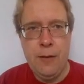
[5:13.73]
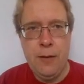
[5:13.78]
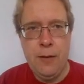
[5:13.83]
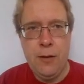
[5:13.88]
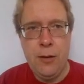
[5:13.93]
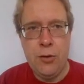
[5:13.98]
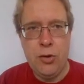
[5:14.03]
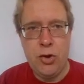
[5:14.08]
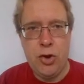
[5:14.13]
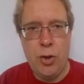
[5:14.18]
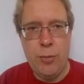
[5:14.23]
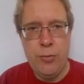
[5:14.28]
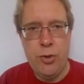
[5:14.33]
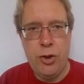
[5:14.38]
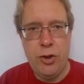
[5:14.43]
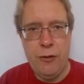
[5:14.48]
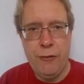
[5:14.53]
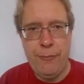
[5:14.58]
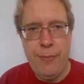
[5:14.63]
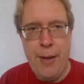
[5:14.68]

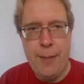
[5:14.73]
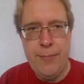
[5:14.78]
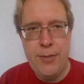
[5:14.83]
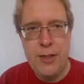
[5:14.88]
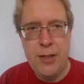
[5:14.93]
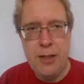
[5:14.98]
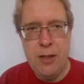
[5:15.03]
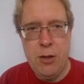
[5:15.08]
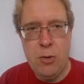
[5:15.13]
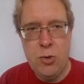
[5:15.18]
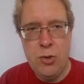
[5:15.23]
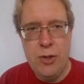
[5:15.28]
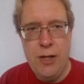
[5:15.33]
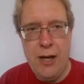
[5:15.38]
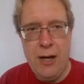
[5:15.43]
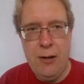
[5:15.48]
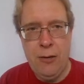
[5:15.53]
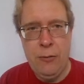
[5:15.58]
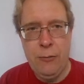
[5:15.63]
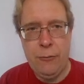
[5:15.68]
Consumption of Pepsi goes
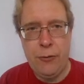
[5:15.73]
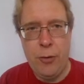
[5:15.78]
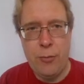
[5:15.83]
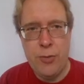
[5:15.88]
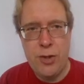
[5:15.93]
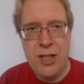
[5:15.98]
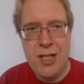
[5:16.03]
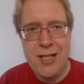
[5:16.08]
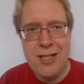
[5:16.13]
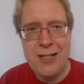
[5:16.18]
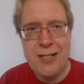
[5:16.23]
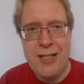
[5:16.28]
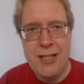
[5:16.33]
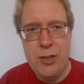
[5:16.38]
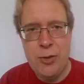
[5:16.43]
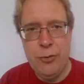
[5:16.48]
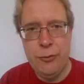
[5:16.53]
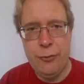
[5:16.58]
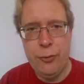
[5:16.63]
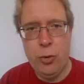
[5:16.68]
down from
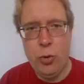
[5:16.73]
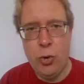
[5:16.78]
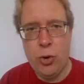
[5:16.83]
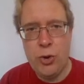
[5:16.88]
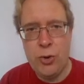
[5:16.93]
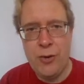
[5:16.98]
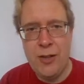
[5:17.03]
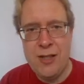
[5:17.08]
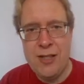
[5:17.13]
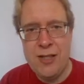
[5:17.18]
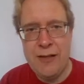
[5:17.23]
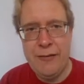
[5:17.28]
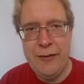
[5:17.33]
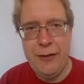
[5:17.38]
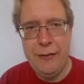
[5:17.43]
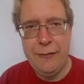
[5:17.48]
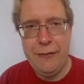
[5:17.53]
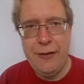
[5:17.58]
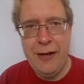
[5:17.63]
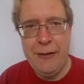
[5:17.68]
16 to 4, so that's
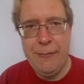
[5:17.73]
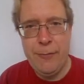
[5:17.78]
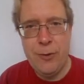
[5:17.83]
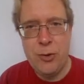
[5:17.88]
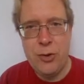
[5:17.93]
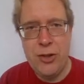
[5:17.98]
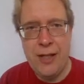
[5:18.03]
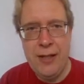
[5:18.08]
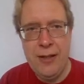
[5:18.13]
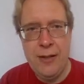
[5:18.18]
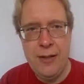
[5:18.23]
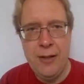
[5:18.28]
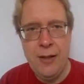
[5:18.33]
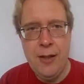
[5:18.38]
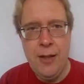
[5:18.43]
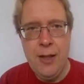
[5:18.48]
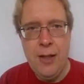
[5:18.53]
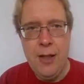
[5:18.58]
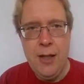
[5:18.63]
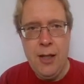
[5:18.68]
75%.
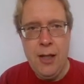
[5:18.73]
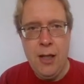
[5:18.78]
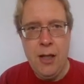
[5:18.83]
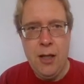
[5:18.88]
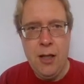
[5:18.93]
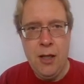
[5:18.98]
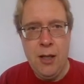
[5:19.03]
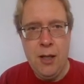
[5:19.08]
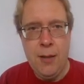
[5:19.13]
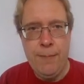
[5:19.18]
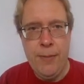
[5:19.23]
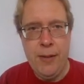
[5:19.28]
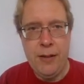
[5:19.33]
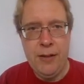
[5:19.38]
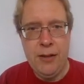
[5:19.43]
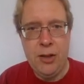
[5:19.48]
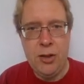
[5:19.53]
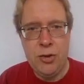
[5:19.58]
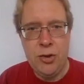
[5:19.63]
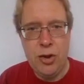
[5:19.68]
But
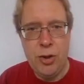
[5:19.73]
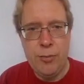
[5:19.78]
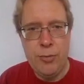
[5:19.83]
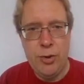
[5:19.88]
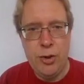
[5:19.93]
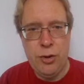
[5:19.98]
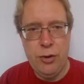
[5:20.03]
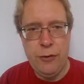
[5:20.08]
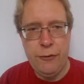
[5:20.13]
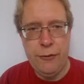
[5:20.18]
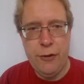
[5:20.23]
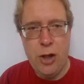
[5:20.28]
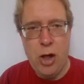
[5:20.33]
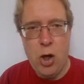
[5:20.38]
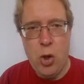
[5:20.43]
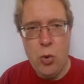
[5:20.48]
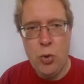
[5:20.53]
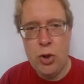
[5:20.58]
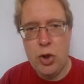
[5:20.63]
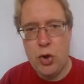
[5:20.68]
the consumption of
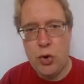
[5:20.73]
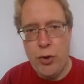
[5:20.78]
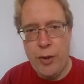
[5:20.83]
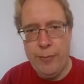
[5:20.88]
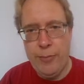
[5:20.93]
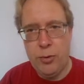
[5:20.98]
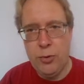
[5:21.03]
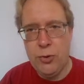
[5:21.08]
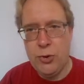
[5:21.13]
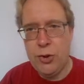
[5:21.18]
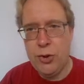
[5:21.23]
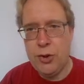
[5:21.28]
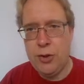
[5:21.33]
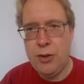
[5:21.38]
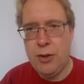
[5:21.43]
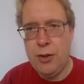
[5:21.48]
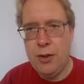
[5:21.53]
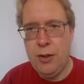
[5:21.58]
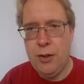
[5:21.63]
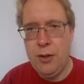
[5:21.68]
Coke
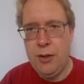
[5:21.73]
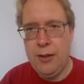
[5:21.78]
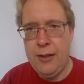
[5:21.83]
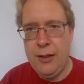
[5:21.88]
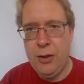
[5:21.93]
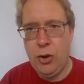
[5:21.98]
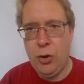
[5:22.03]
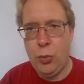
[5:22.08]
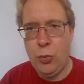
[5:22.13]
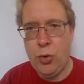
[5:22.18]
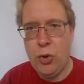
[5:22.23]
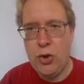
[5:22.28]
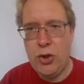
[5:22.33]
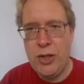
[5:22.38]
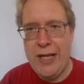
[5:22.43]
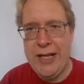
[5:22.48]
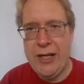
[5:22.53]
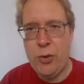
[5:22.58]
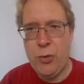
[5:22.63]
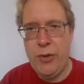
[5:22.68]
triples, in other words,
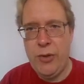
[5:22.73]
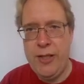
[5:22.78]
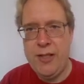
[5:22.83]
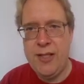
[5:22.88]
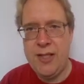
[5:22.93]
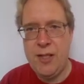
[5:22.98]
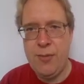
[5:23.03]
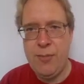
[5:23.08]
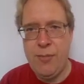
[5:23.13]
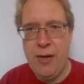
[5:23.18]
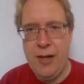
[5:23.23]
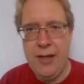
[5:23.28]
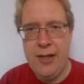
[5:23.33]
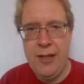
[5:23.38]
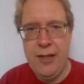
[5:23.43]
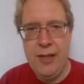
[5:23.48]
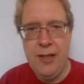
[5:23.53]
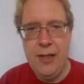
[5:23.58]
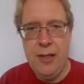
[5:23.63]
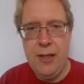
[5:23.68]
increases
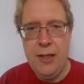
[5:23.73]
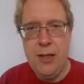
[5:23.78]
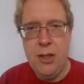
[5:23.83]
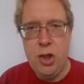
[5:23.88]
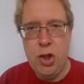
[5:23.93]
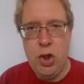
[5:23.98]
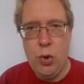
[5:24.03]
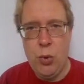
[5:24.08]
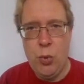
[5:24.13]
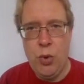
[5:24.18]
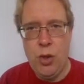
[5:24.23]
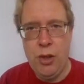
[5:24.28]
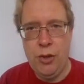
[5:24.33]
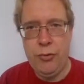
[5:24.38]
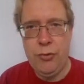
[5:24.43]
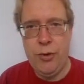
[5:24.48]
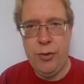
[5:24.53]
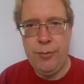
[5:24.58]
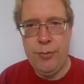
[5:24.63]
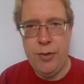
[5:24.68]
by
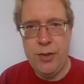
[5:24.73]
200%.